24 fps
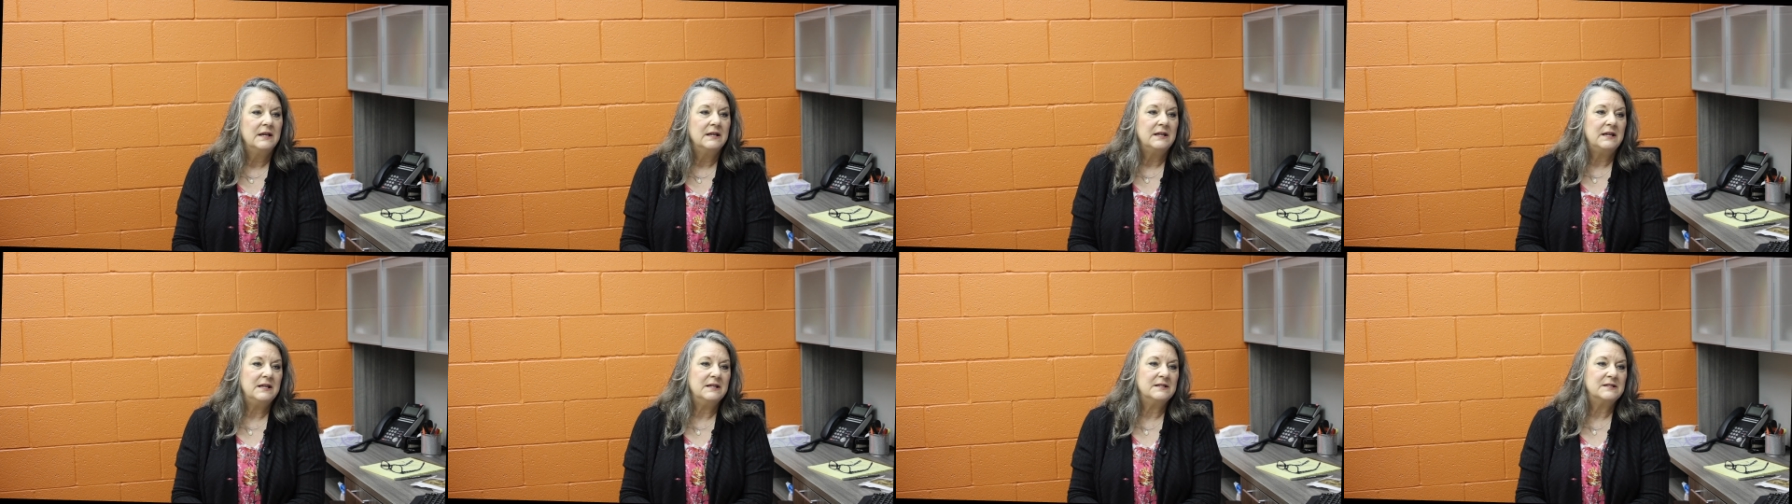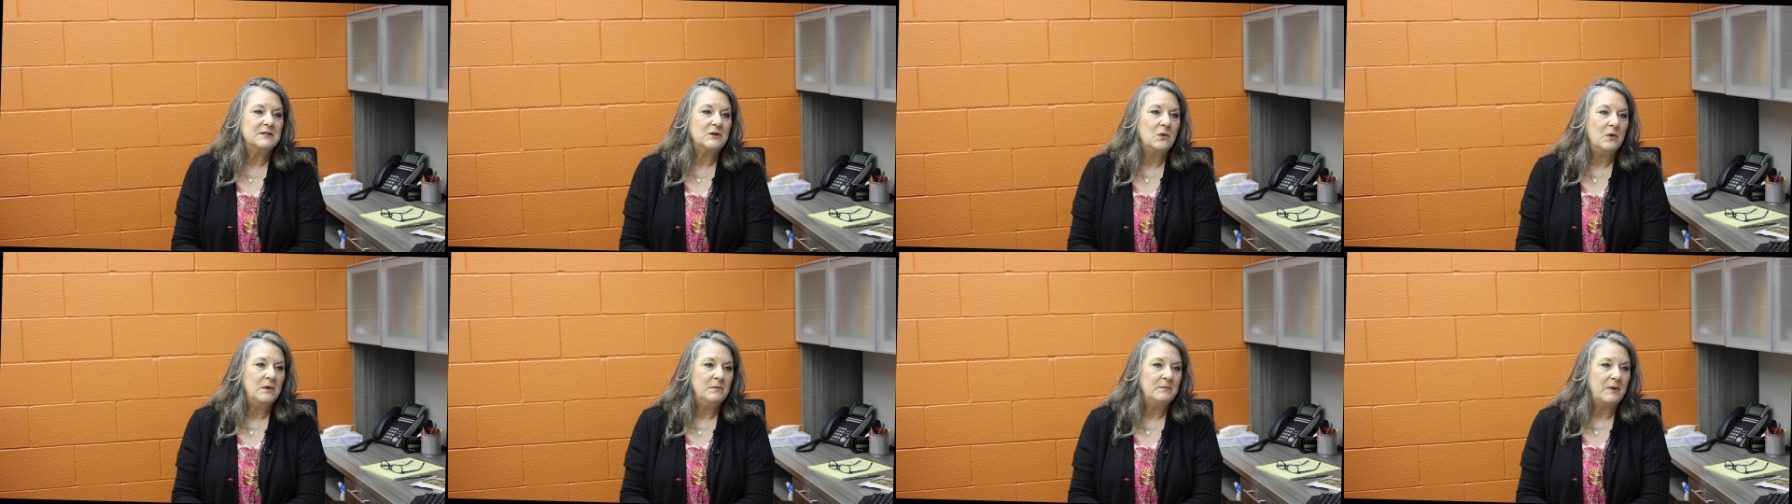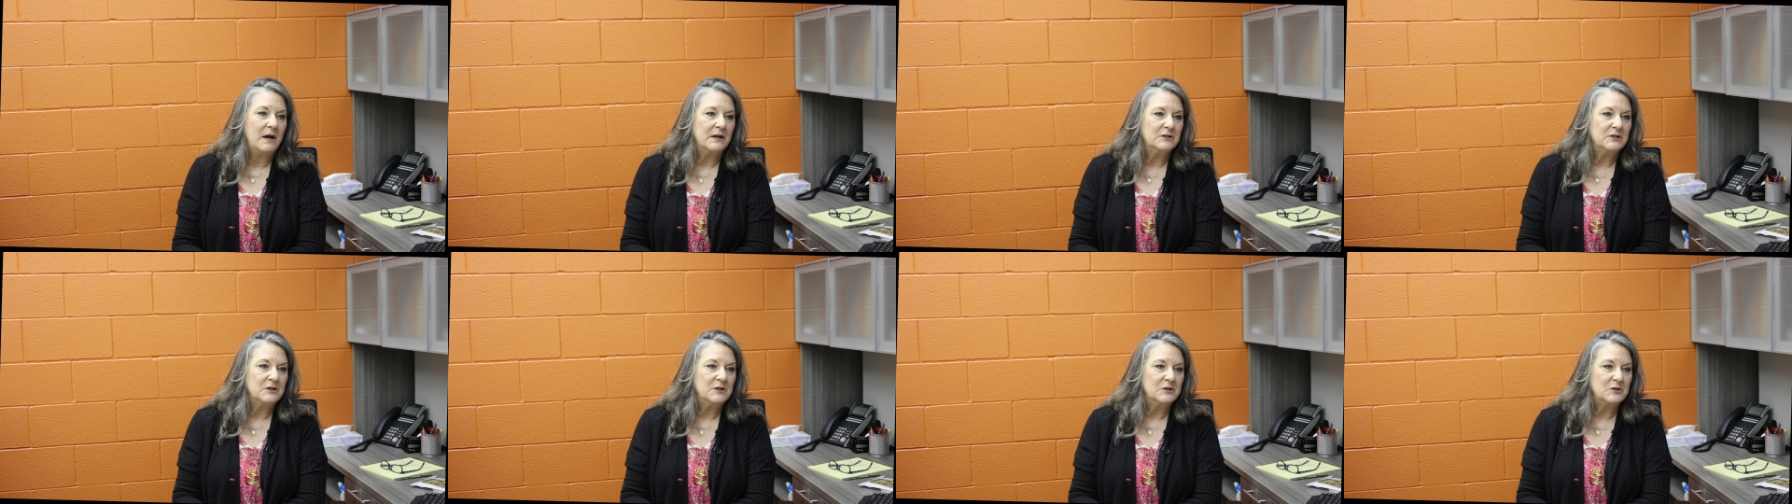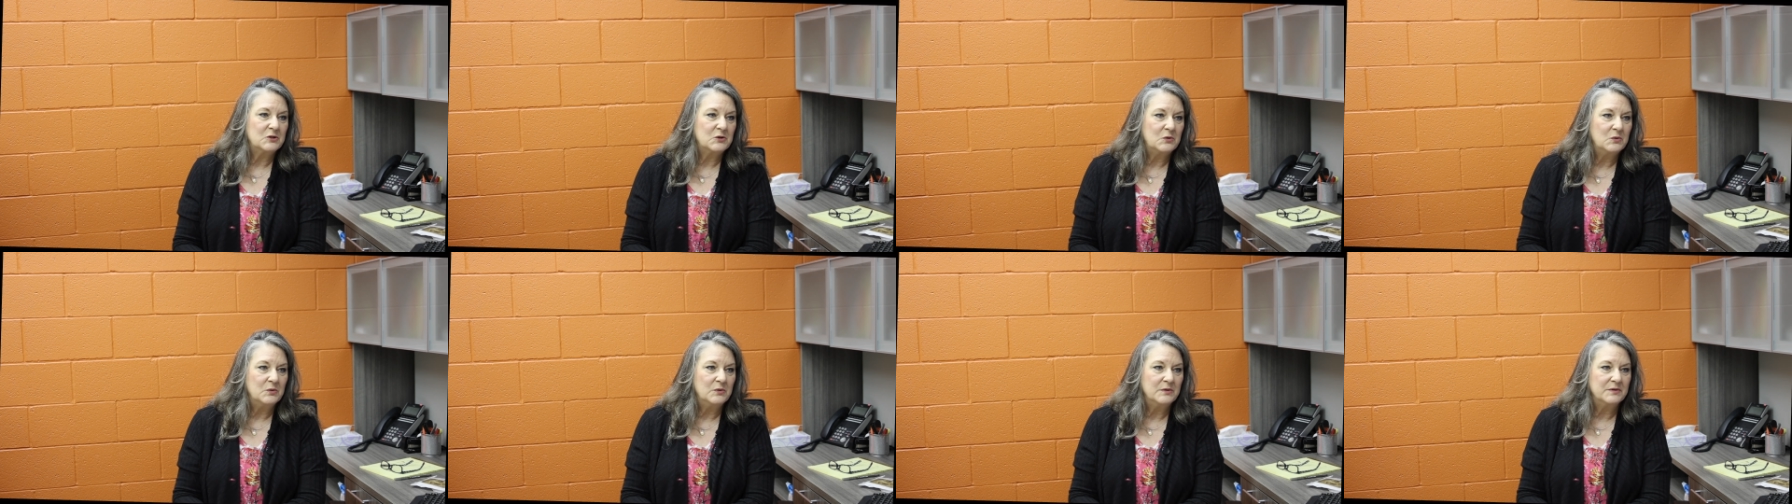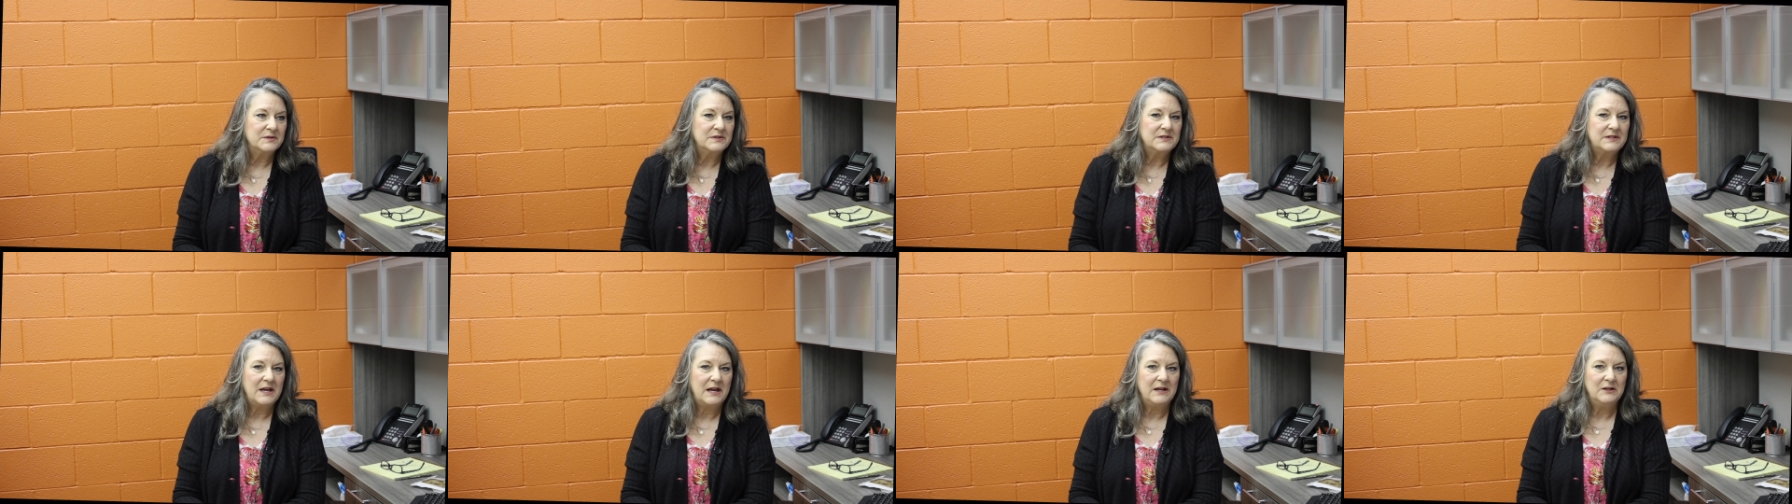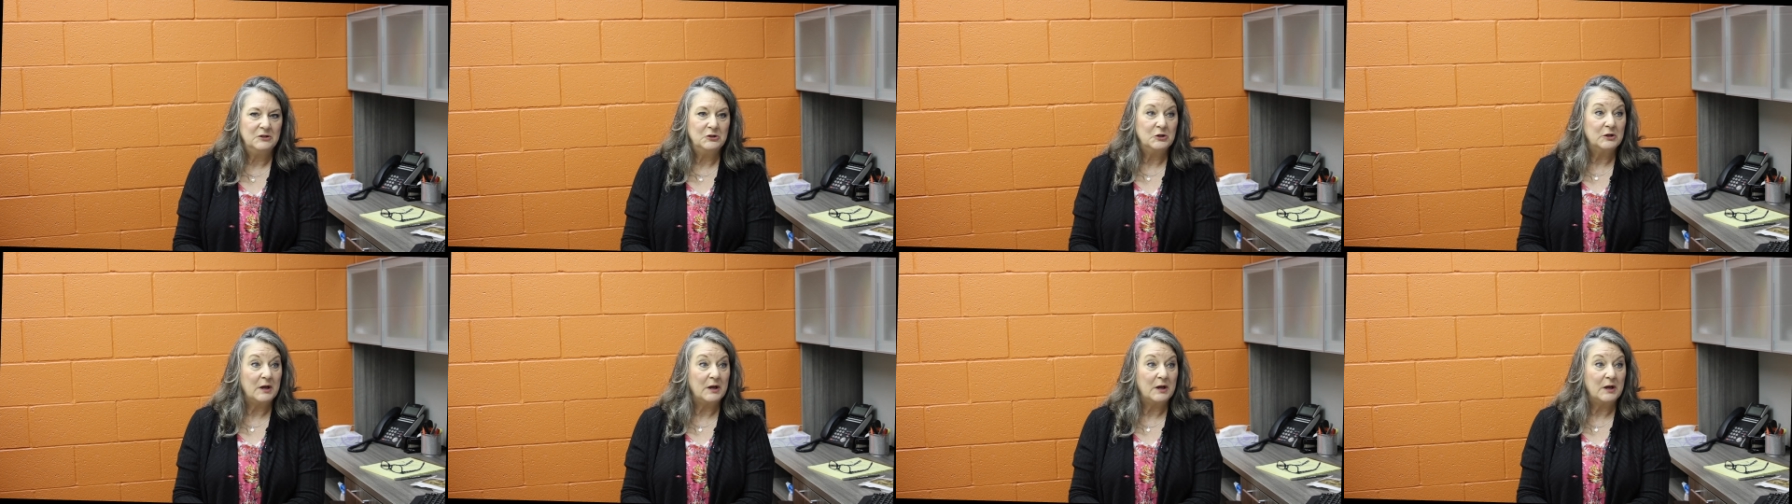kids going back to the schools saying,